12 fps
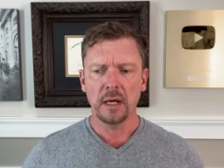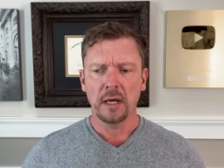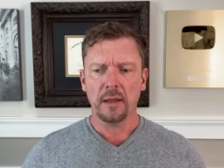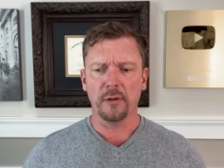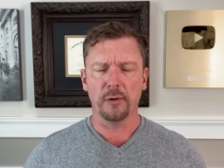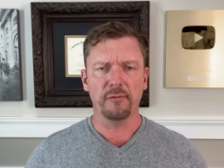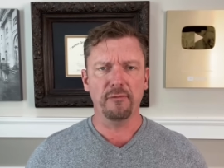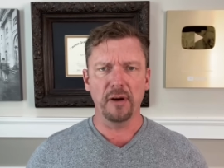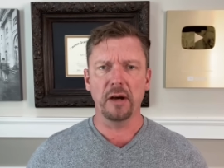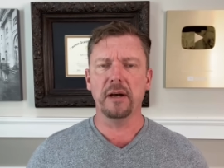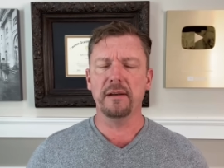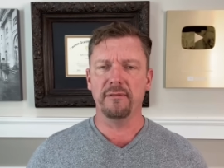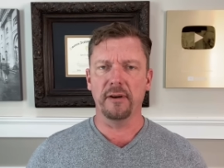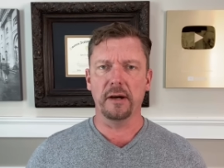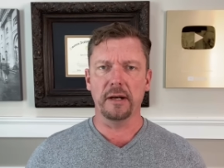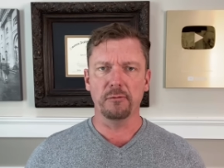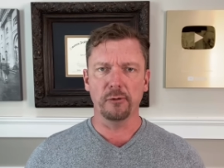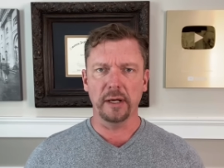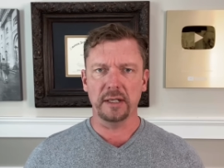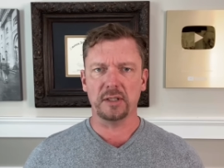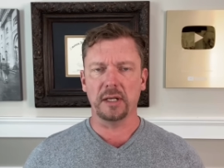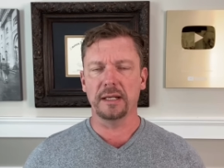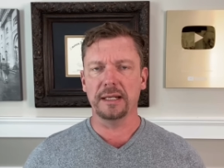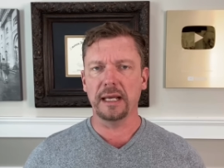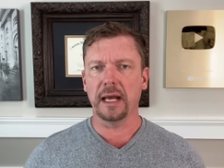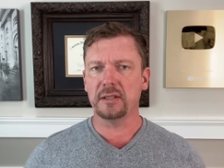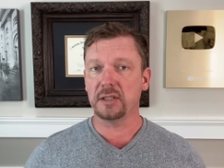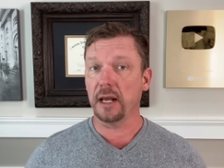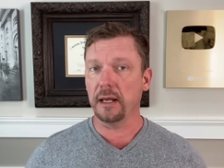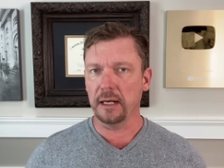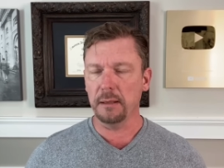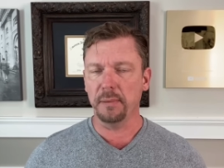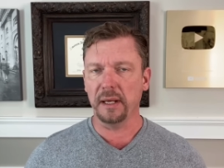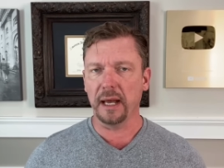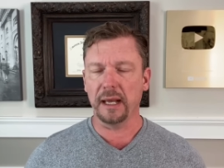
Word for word: They're very, very rich in DHA and EPA,